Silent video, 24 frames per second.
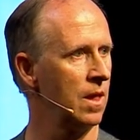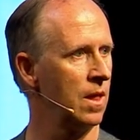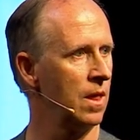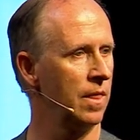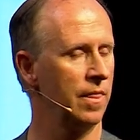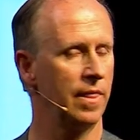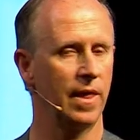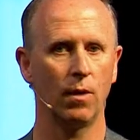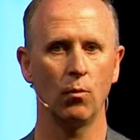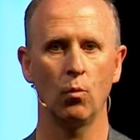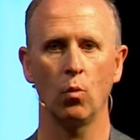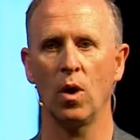
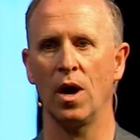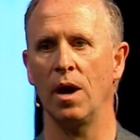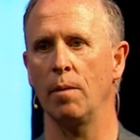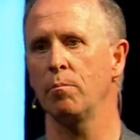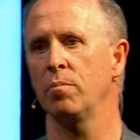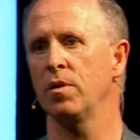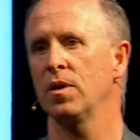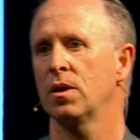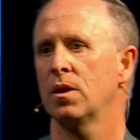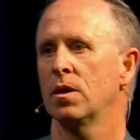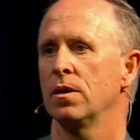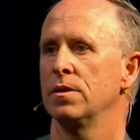They wept
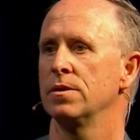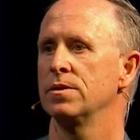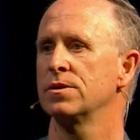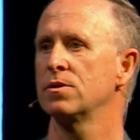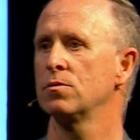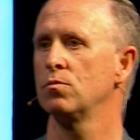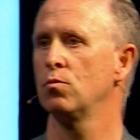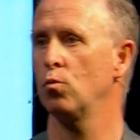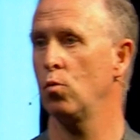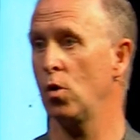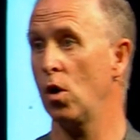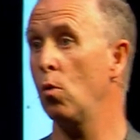because
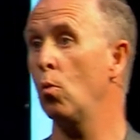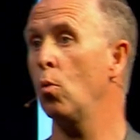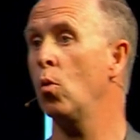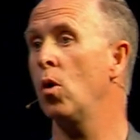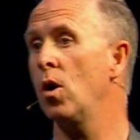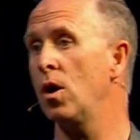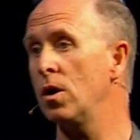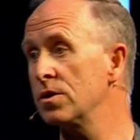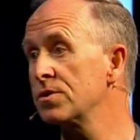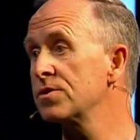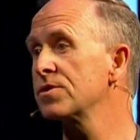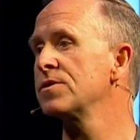what
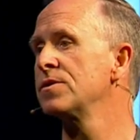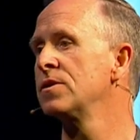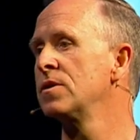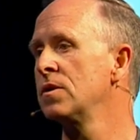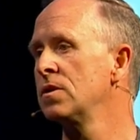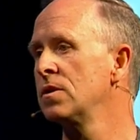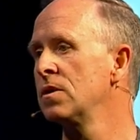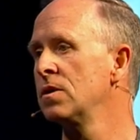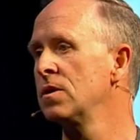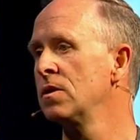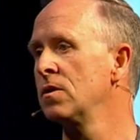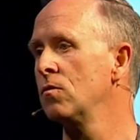was
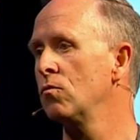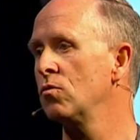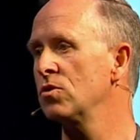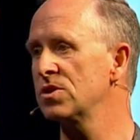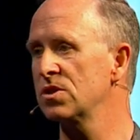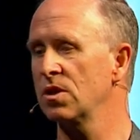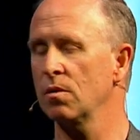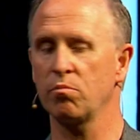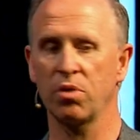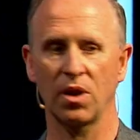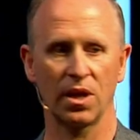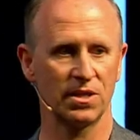
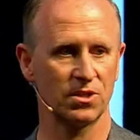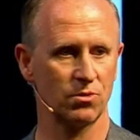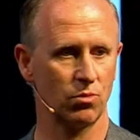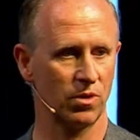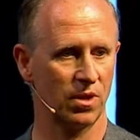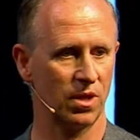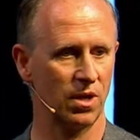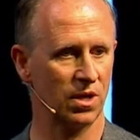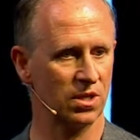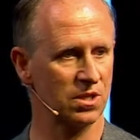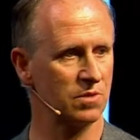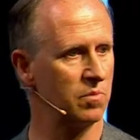the place where
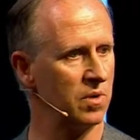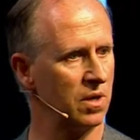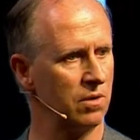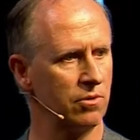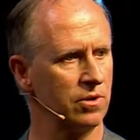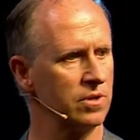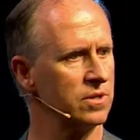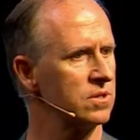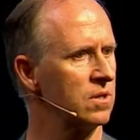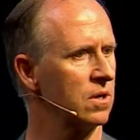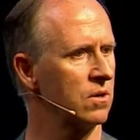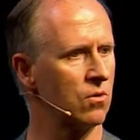they
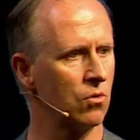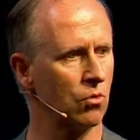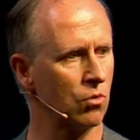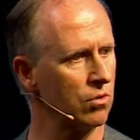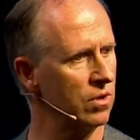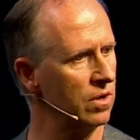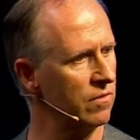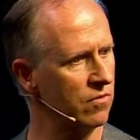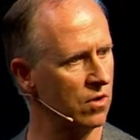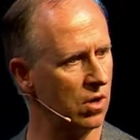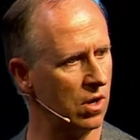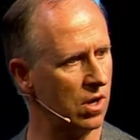experienced the glory
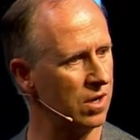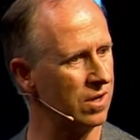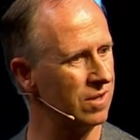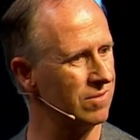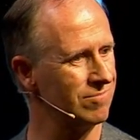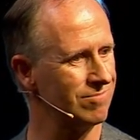of God.